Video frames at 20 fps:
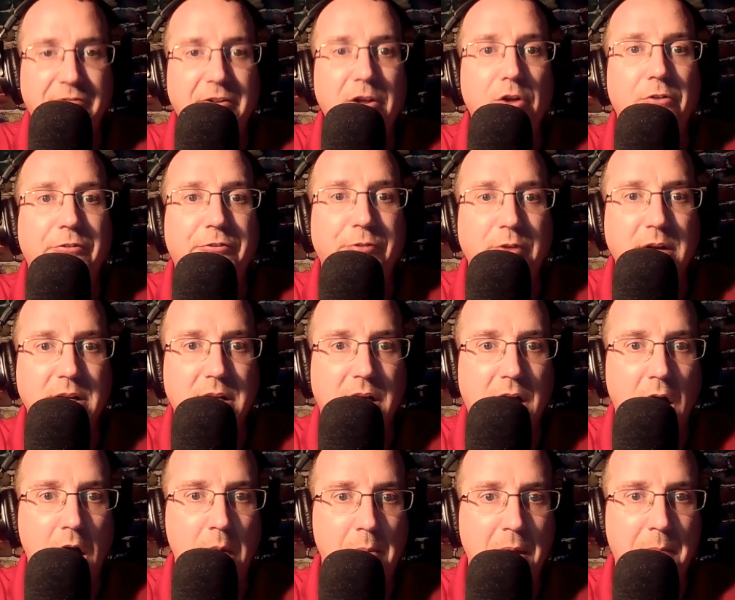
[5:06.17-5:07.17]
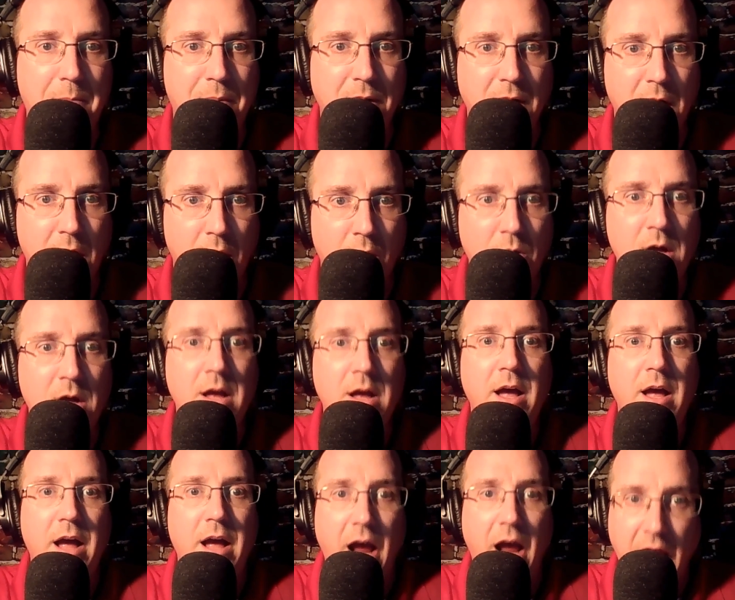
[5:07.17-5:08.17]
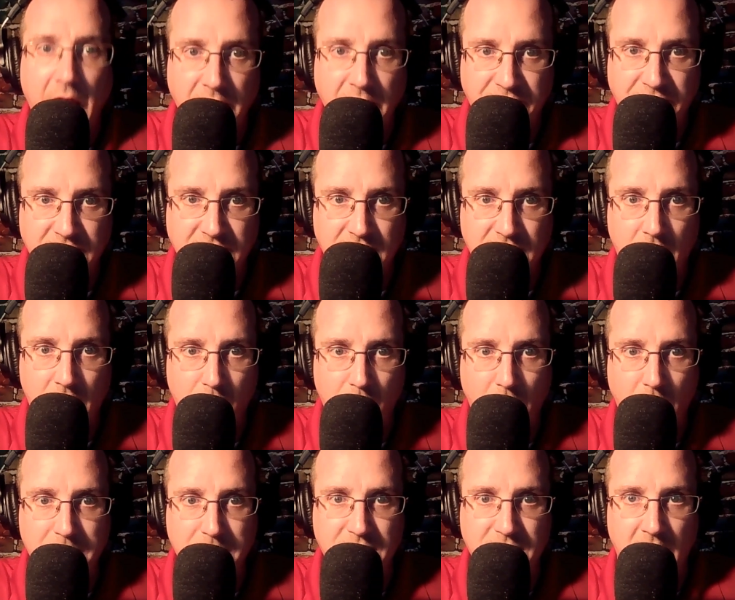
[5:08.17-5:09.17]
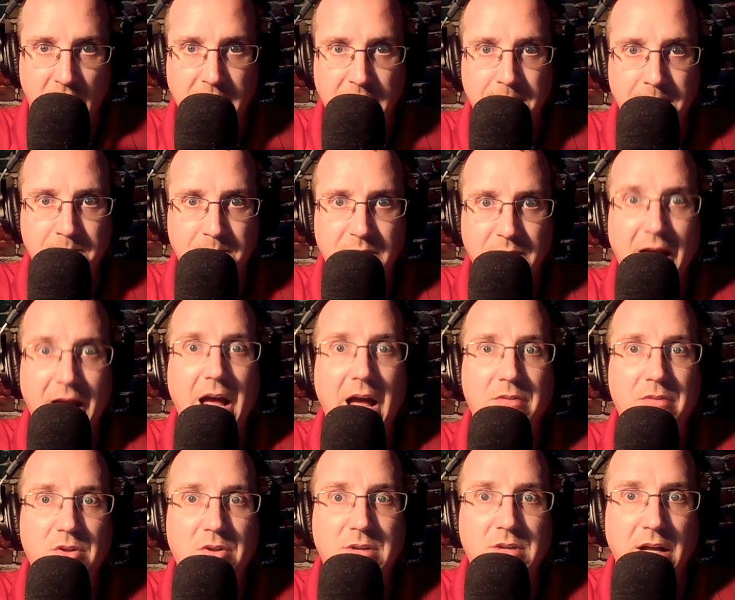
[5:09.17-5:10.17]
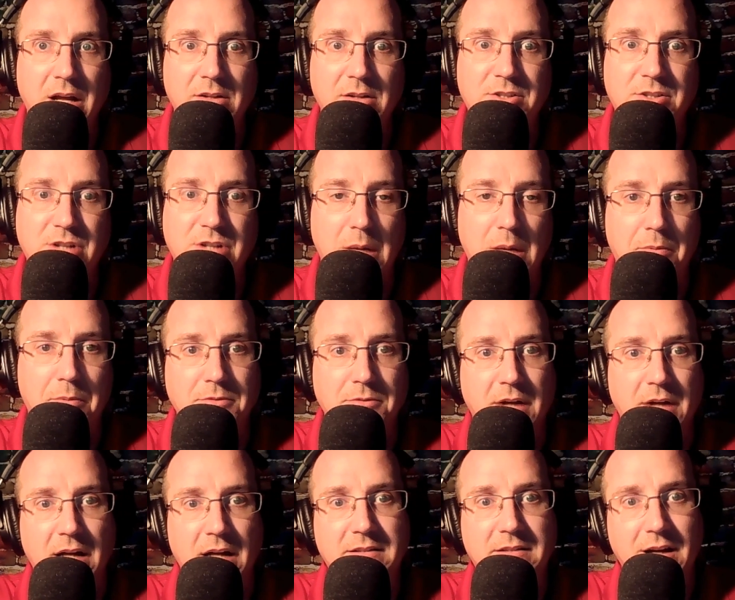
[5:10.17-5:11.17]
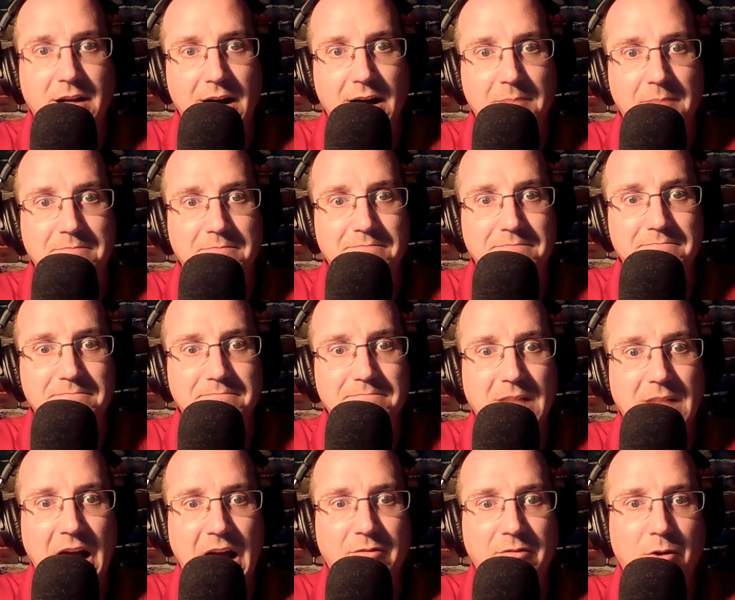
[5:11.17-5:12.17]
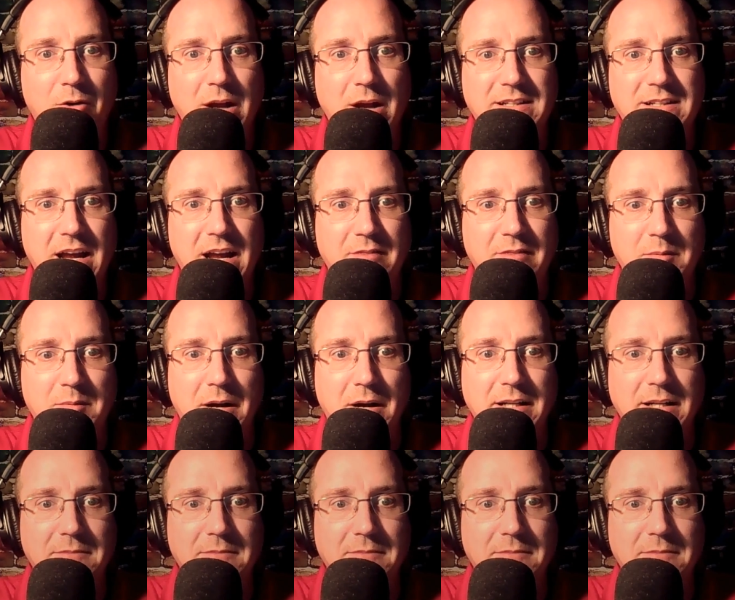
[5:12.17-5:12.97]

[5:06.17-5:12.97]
Feel free to comment below and visit our website at thedailysheeple.com. Have a great day, everyone.